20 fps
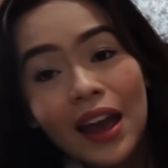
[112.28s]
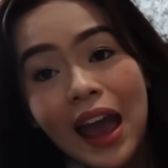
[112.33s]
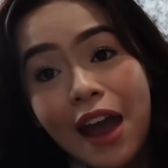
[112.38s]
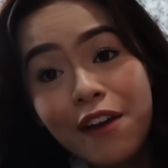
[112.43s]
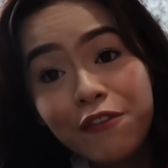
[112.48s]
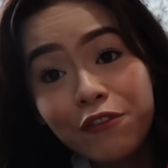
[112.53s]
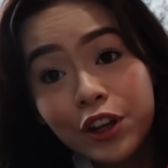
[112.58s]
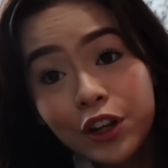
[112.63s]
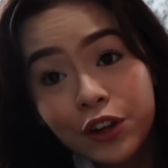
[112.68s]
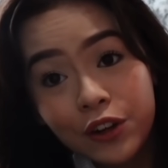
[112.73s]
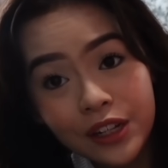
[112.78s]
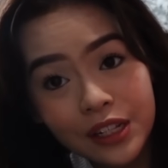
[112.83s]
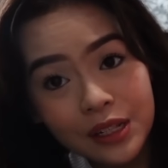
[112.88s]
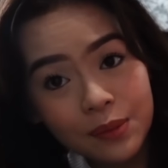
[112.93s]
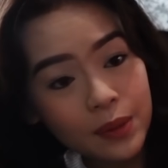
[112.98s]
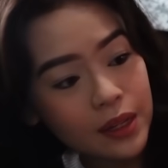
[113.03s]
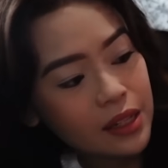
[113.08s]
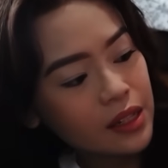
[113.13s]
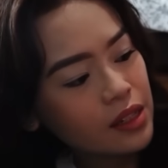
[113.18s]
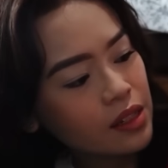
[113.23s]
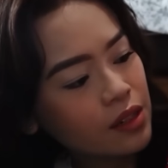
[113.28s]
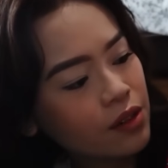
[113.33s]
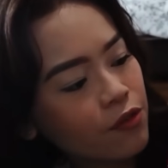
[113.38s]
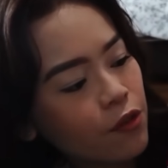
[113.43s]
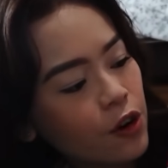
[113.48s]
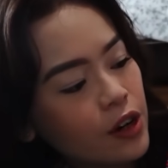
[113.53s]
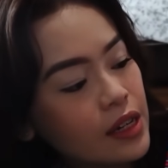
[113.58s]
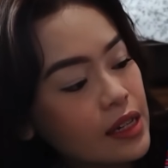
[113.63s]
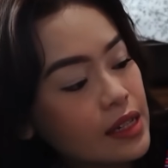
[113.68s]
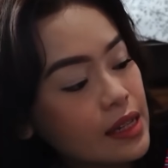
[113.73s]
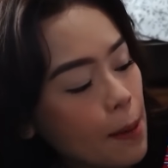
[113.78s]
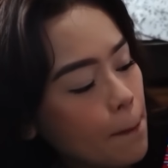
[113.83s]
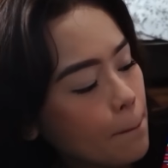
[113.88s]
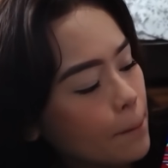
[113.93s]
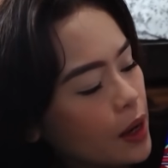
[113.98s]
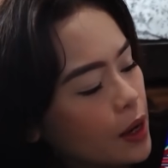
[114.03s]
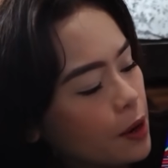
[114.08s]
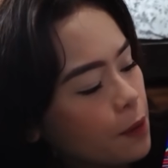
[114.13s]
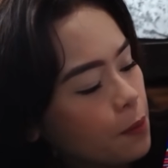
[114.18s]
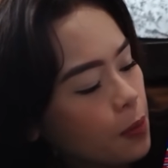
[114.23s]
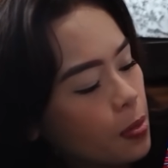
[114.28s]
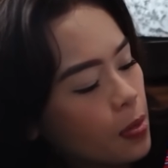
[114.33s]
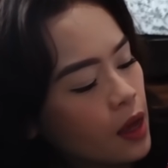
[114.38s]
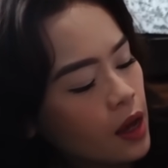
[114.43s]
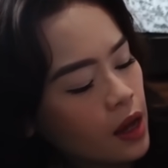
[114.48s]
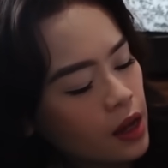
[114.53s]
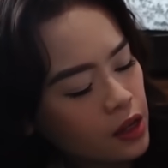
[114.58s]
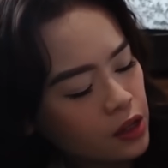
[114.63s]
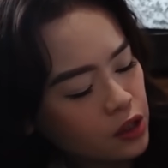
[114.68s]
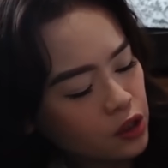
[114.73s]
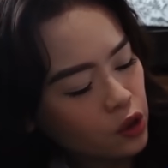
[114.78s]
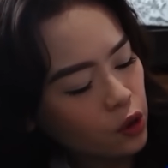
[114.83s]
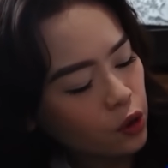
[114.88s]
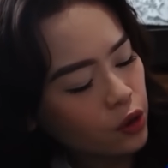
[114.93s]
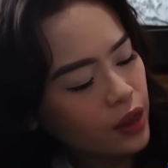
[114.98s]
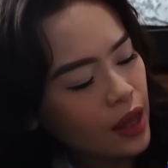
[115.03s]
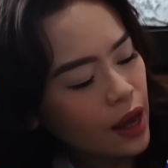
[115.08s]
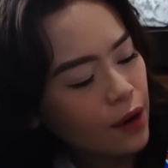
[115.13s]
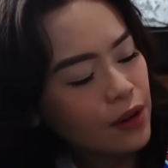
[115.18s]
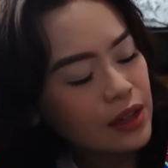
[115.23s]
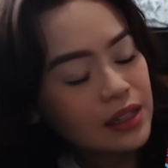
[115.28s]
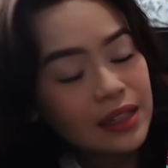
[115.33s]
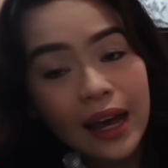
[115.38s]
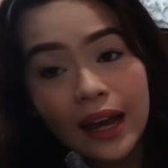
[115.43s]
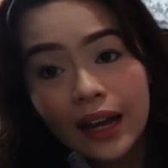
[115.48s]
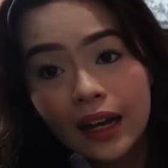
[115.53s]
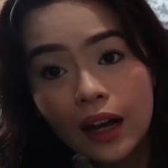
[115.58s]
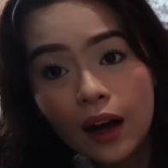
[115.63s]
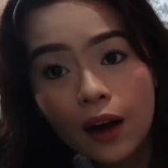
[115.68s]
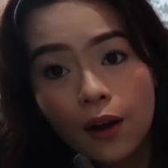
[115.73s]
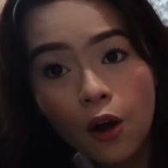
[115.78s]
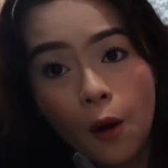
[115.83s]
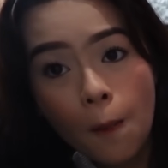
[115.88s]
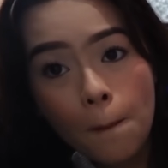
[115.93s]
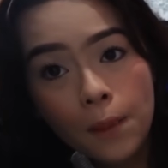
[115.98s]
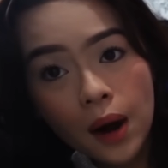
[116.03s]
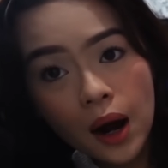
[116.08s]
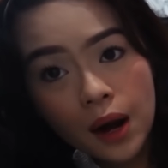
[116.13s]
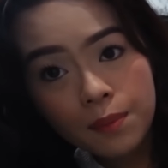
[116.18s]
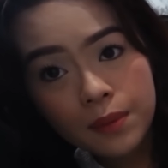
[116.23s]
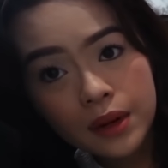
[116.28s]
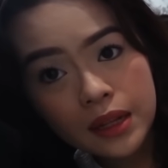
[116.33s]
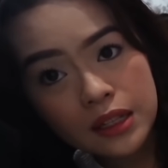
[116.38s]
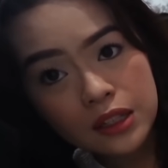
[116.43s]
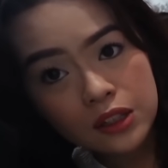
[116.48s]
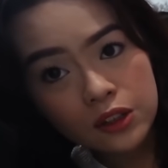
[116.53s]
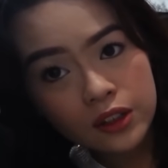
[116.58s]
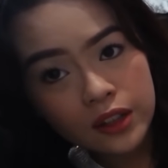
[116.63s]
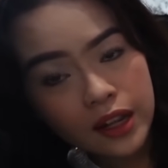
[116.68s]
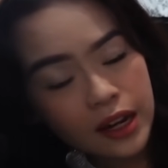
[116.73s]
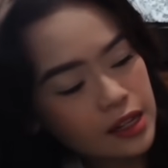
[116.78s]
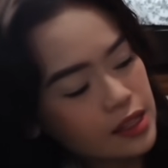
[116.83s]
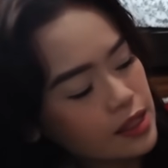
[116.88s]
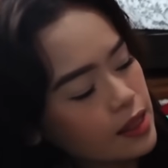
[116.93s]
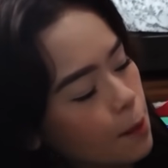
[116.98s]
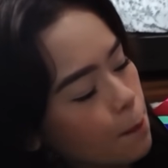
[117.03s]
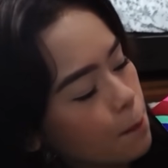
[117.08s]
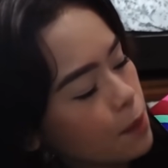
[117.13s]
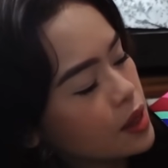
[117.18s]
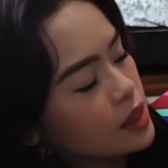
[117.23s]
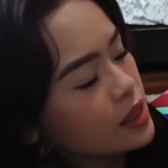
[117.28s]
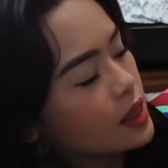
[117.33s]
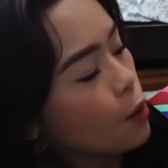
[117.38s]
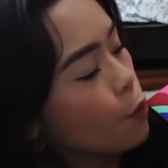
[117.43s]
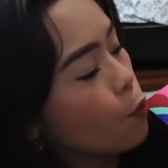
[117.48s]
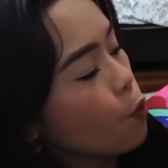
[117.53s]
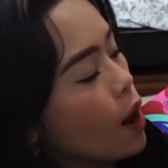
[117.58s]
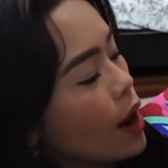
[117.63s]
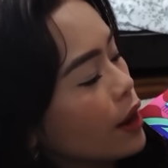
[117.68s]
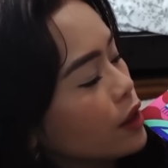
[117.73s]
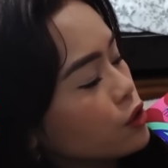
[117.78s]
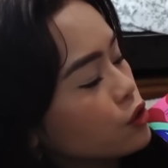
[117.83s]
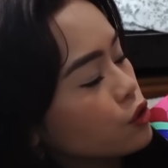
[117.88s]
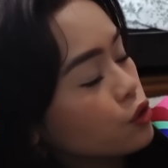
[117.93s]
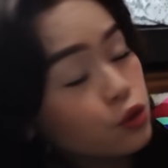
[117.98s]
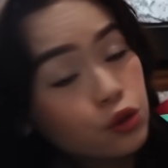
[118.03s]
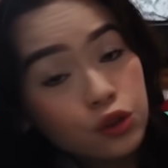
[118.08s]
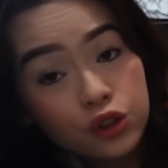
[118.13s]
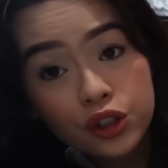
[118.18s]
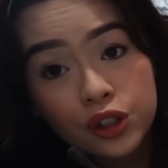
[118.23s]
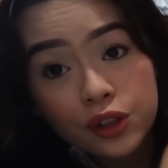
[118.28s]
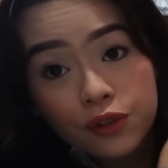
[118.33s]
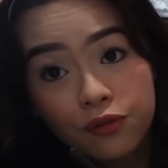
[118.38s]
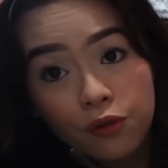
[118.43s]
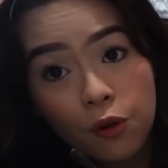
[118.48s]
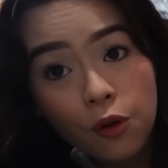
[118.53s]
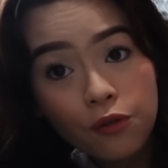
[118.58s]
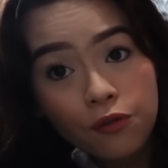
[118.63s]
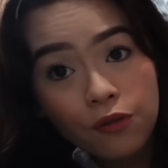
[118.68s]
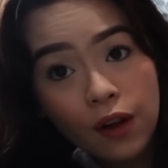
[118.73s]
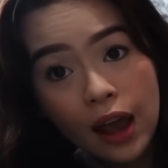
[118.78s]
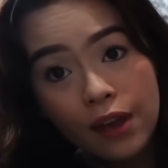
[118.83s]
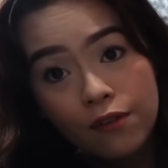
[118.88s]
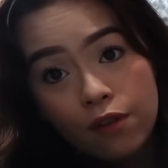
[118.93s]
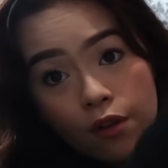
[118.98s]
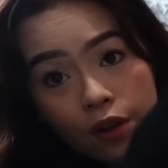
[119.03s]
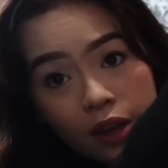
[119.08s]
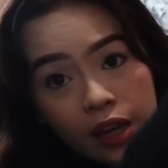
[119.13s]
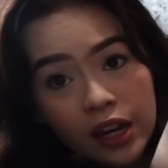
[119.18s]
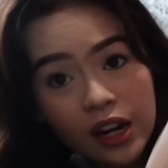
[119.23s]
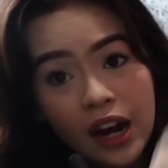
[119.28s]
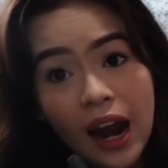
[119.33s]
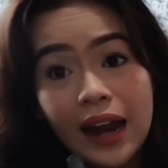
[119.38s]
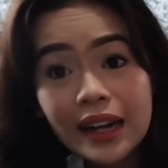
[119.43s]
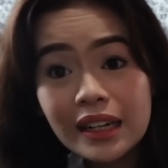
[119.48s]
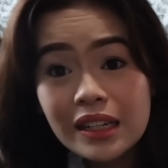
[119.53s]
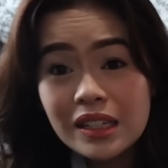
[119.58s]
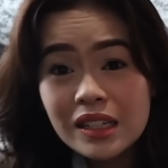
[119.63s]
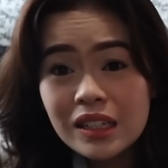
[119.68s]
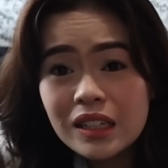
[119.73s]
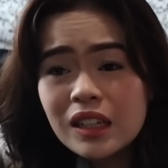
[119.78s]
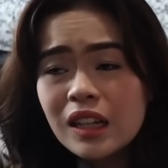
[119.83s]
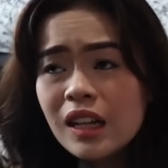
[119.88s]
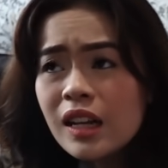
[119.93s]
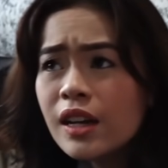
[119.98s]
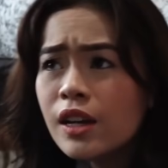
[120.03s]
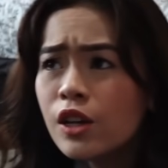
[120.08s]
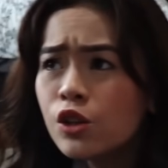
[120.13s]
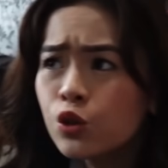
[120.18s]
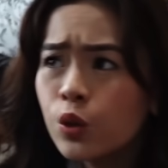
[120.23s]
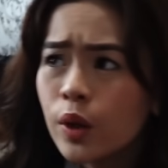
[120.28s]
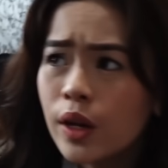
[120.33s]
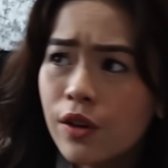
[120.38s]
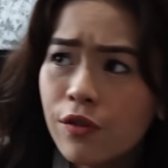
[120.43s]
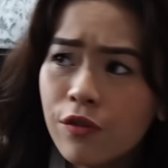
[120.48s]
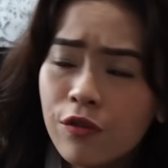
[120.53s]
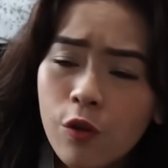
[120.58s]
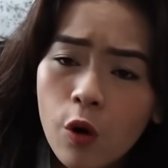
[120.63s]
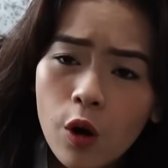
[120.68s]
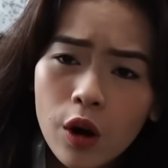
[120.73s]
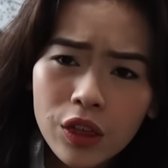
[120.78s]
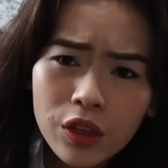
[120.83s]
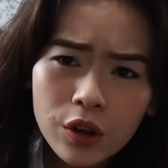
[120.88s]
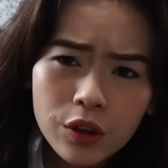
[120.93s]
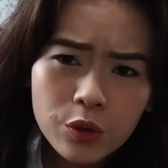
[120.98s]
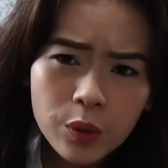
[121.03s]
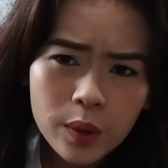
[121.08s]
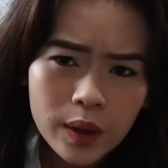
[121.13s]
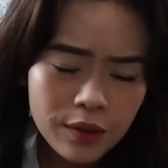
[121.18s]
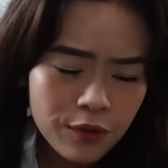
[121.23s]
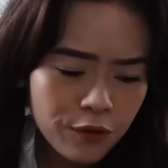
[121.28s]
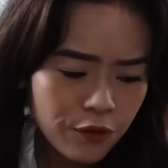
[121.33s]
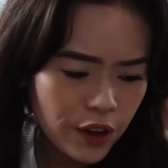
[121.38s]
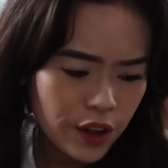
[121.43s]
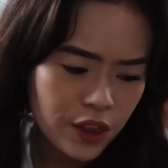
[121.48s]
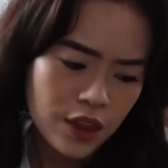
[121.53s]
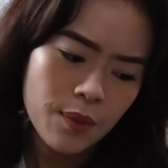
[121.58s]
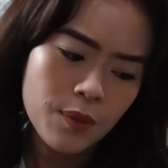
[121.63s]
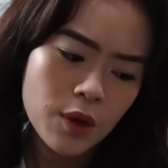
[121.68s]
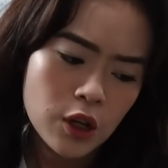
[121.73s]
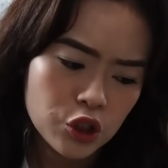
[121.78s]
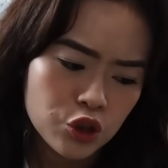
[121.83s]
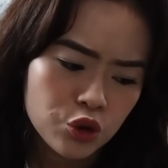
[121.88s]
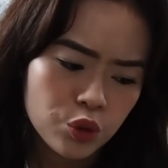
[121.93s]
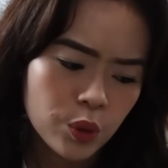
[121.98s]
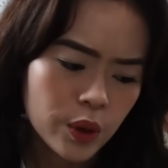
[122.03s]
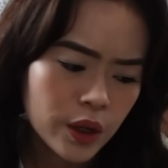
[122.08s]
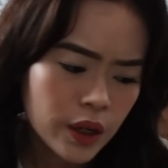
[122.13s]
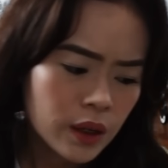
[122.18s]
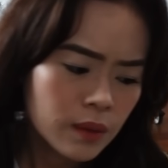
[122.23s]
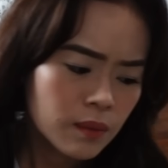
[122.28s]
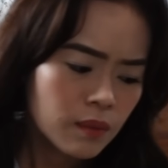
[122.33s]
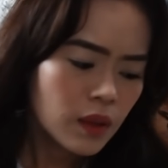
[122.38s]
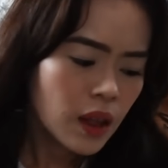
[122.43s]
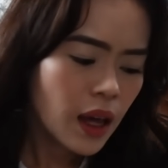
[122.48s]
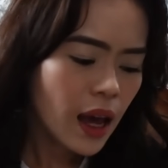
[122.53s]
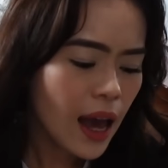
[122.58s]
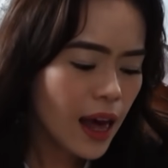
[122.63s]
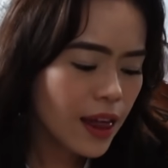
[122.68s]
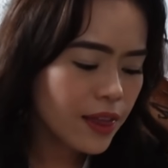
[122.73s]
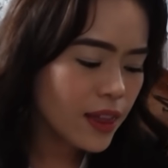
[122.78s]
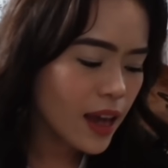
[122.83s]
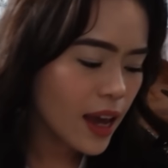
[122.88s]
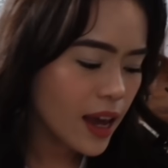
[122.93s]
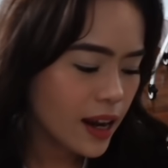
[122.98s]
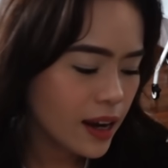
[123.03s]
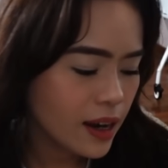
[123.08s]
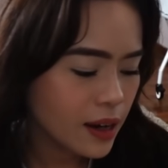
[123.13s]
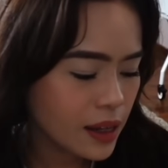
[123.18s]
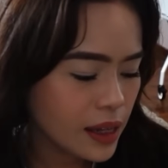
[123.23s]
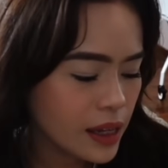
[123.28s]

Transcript: every Christmas for December. So there is like compartments, so there's numbers like 1, 2, 3, 4, 5 over here until 24th or 25th, I'm not sure. And then